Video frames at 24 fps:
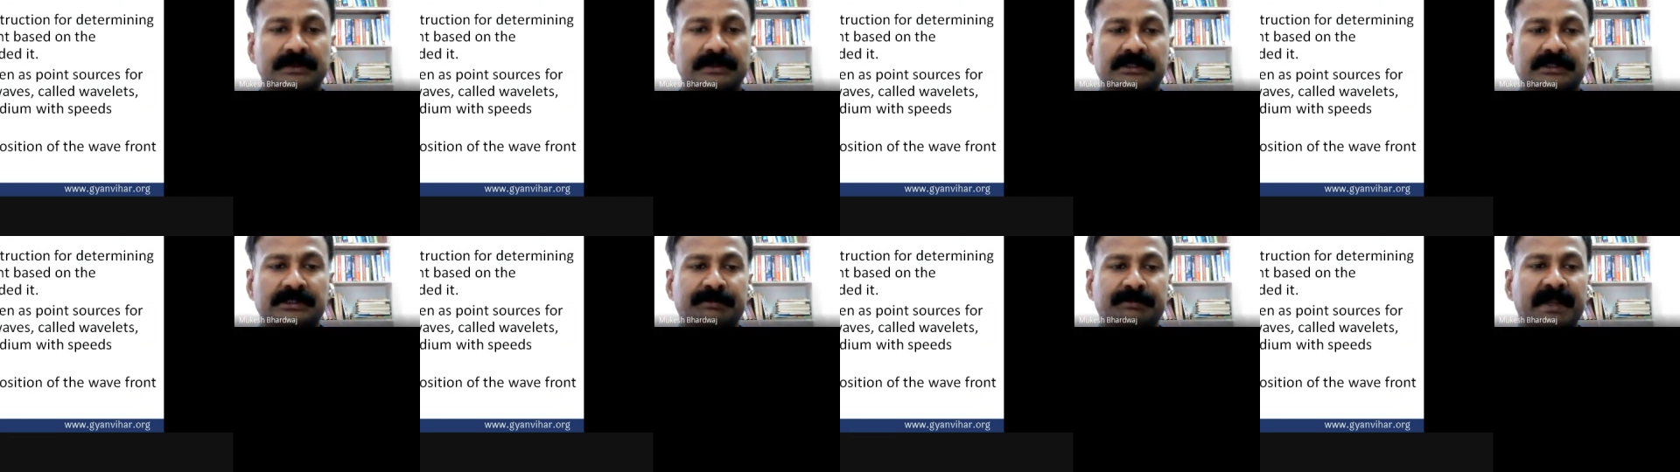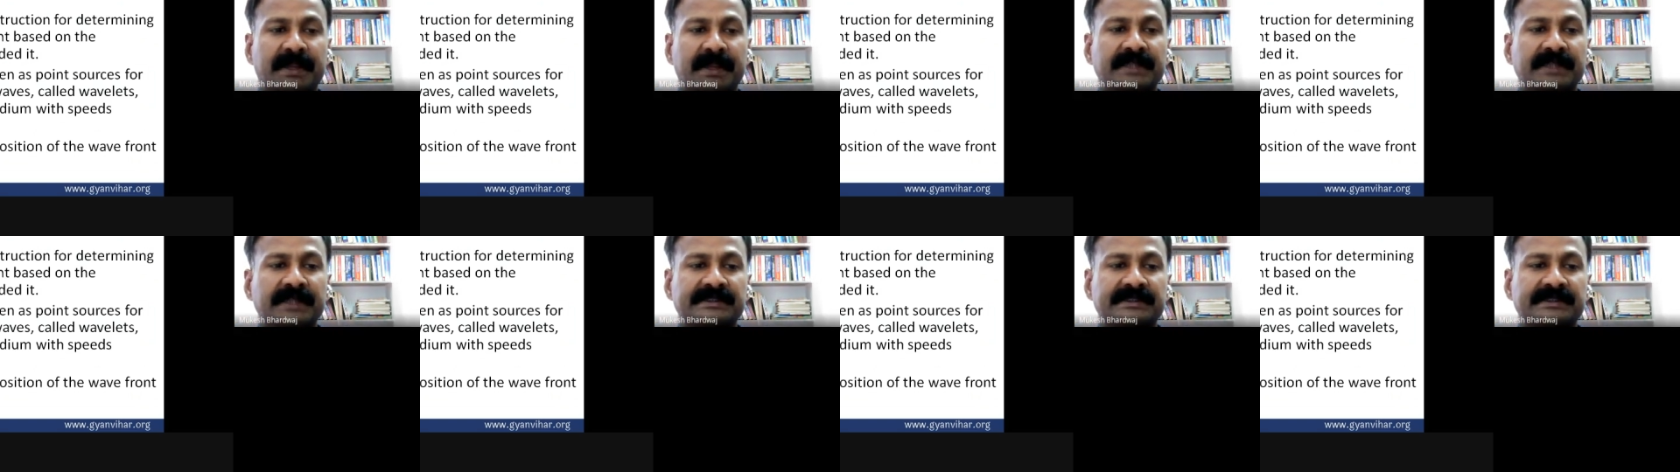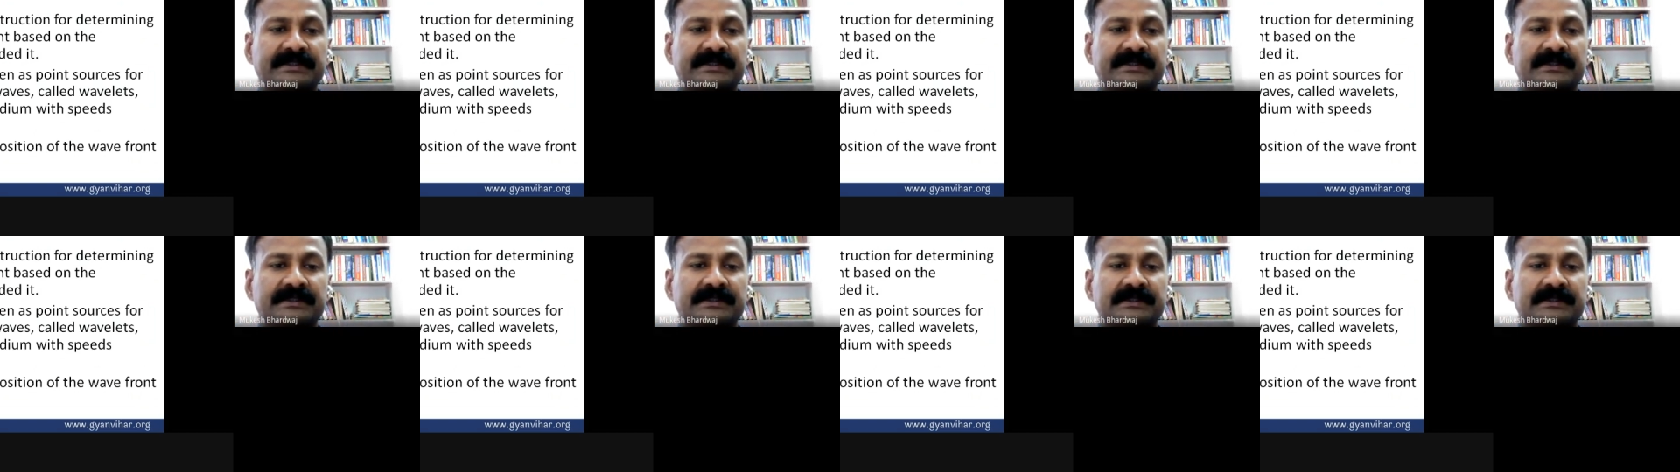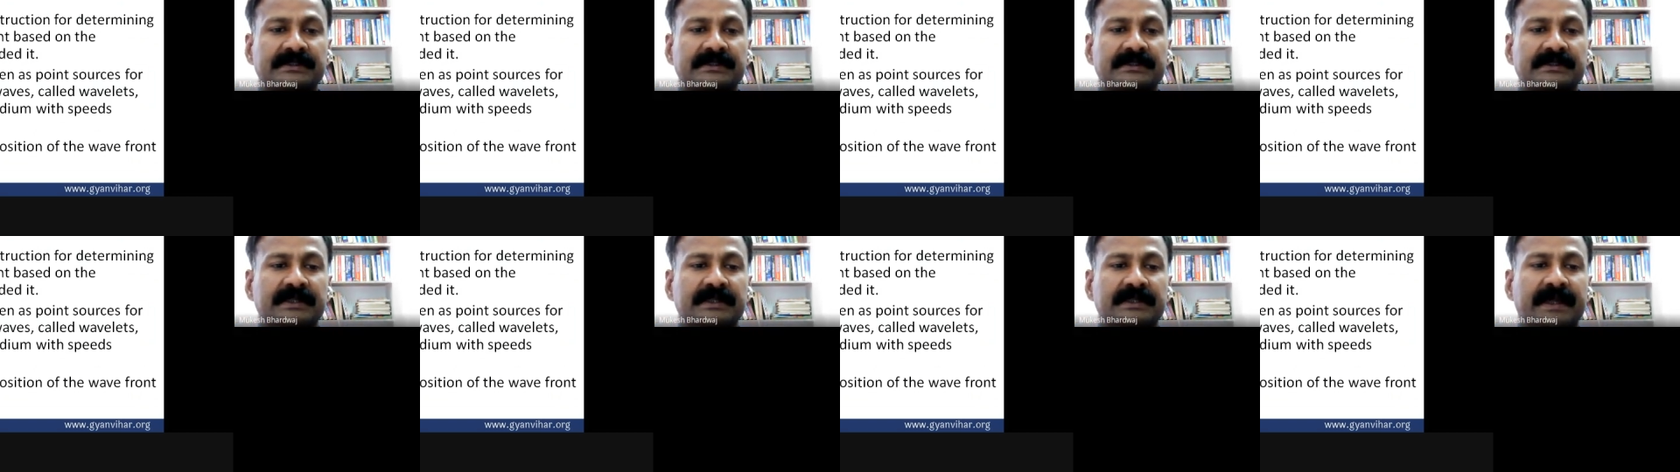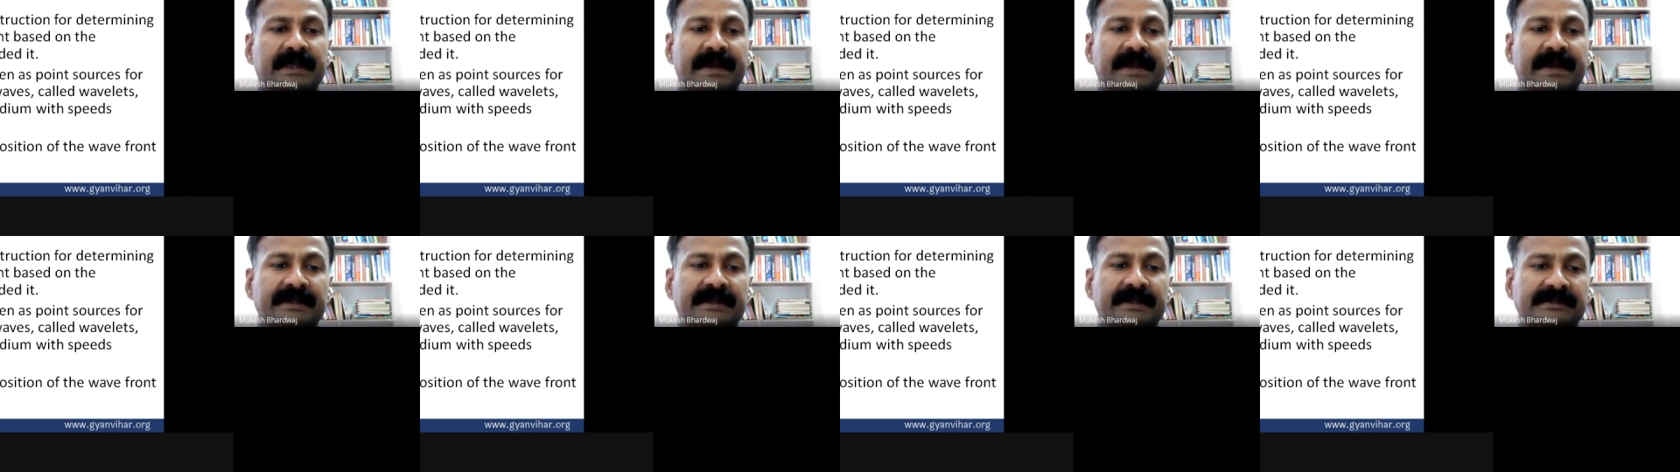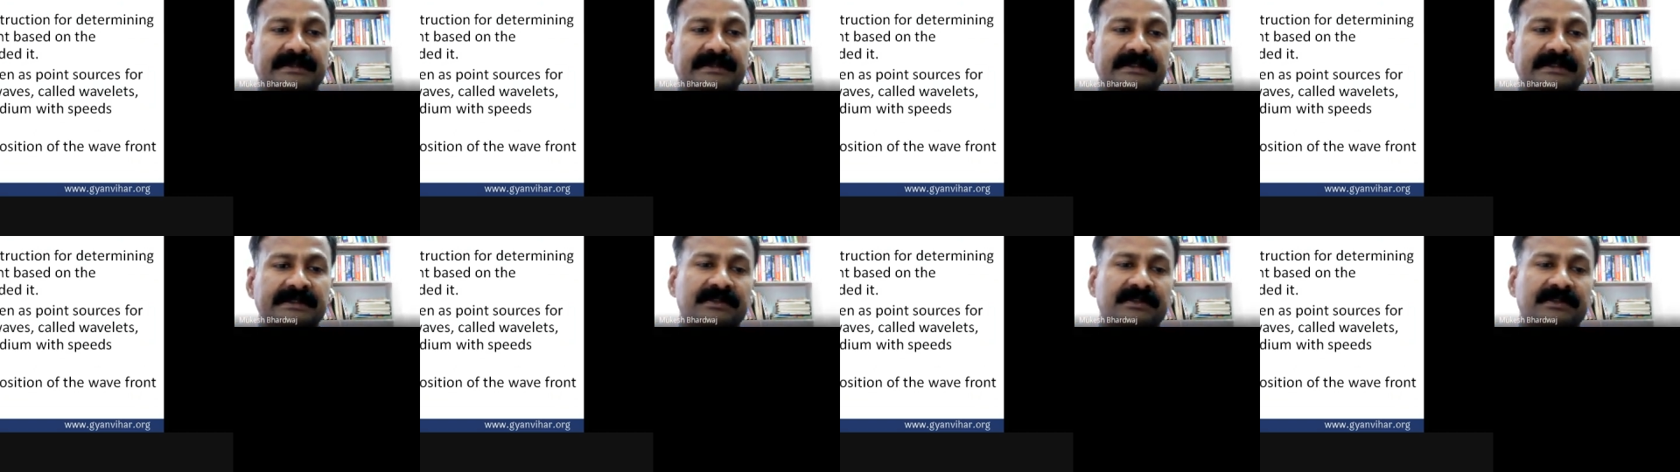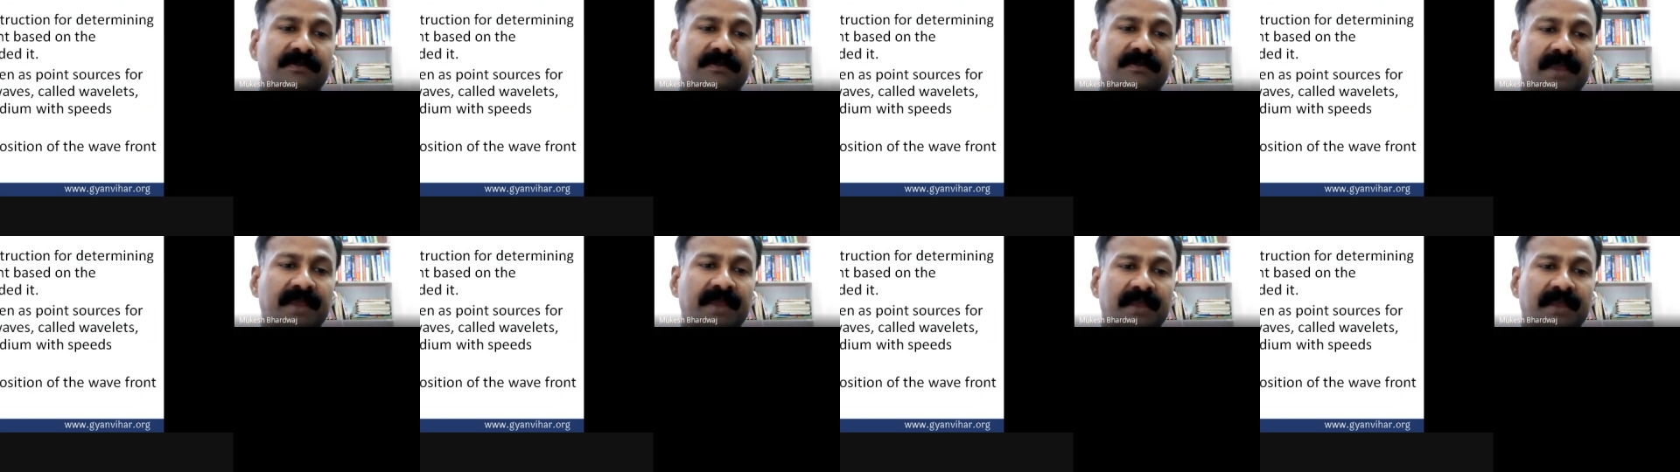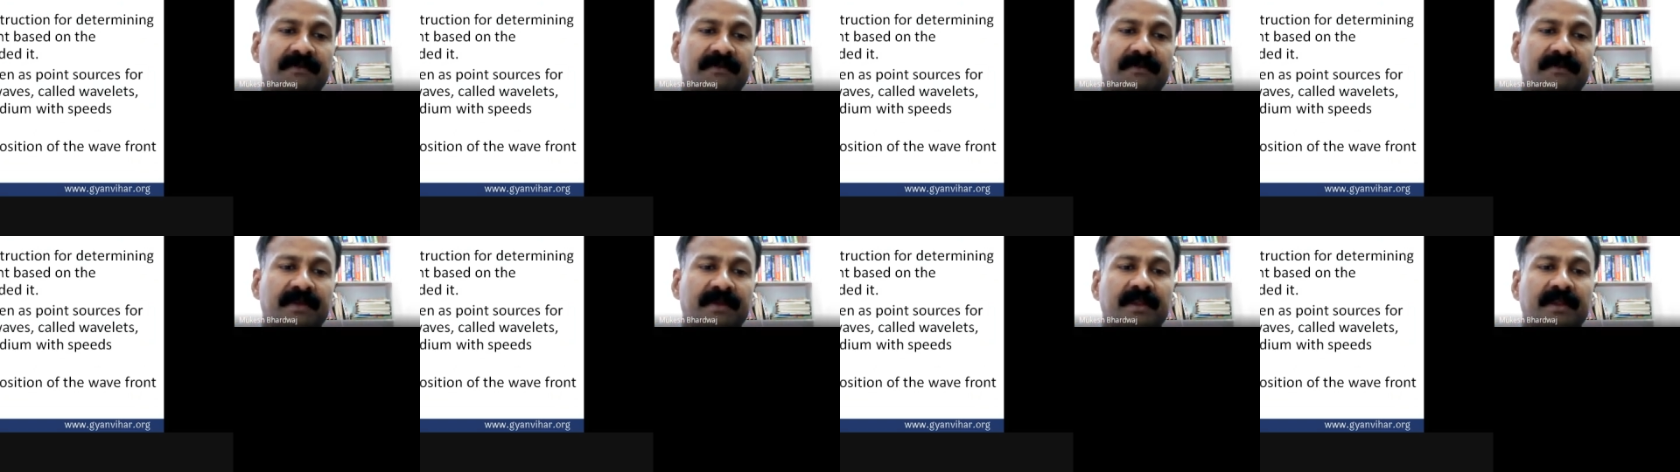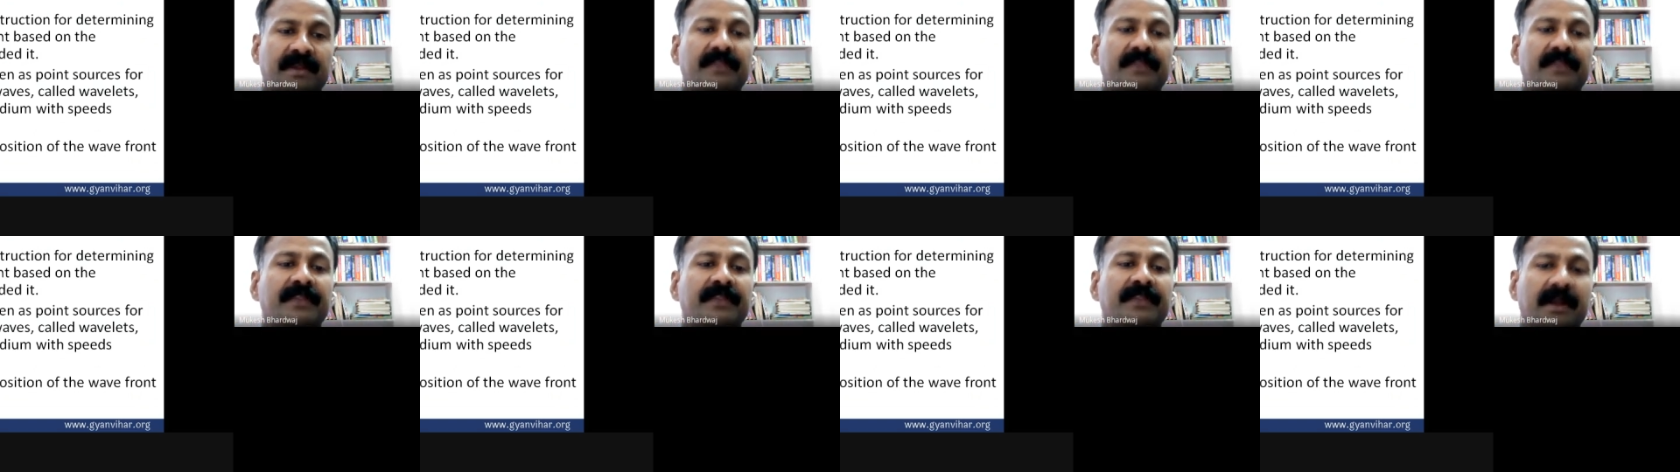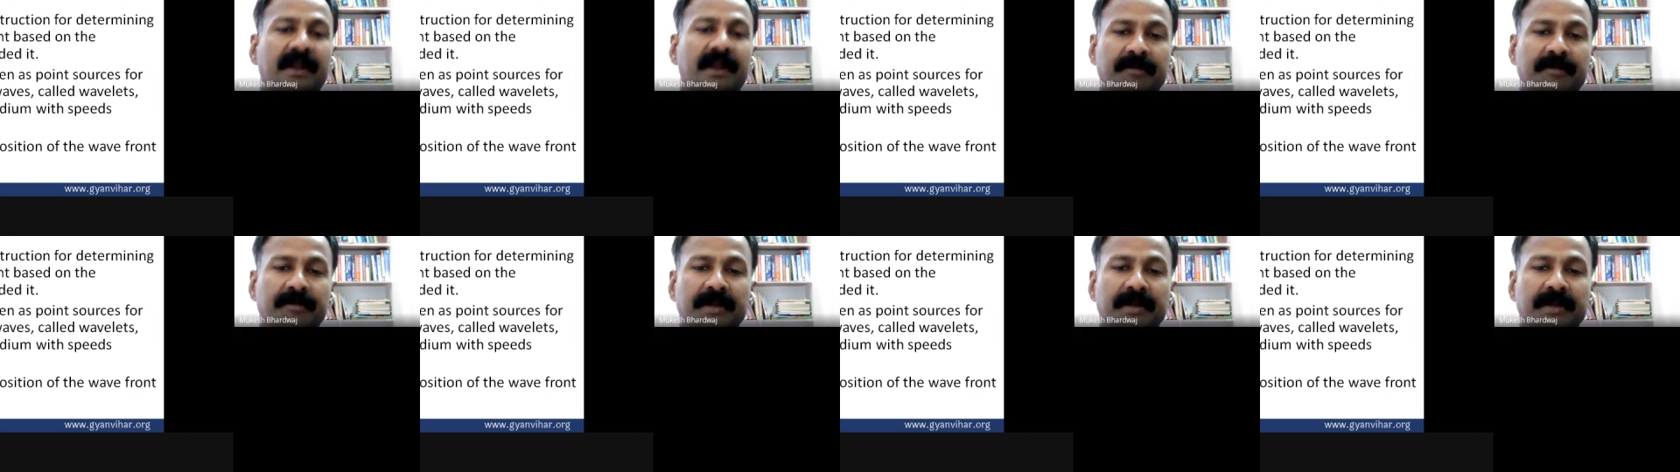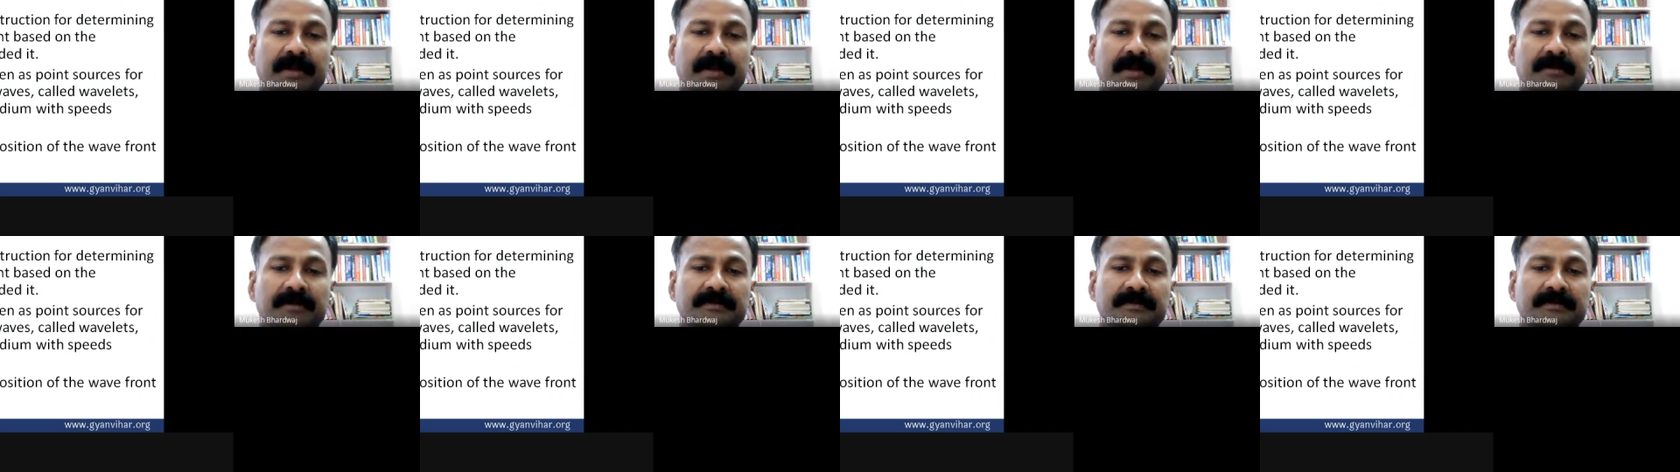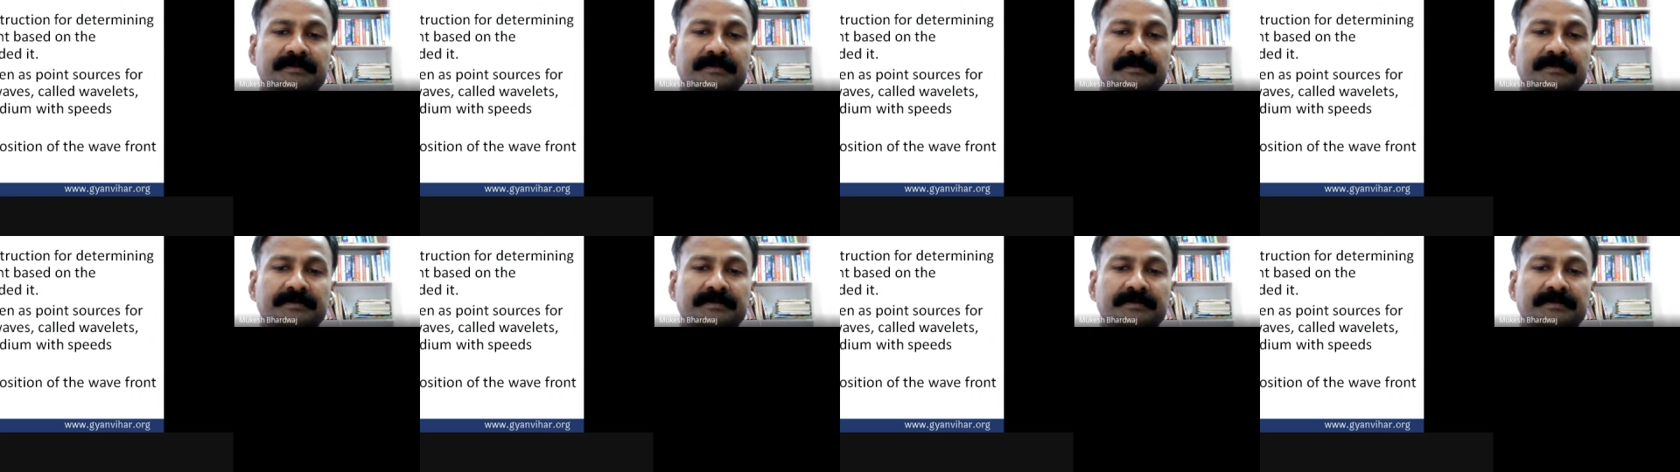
speeds characteristics of wave in that medium.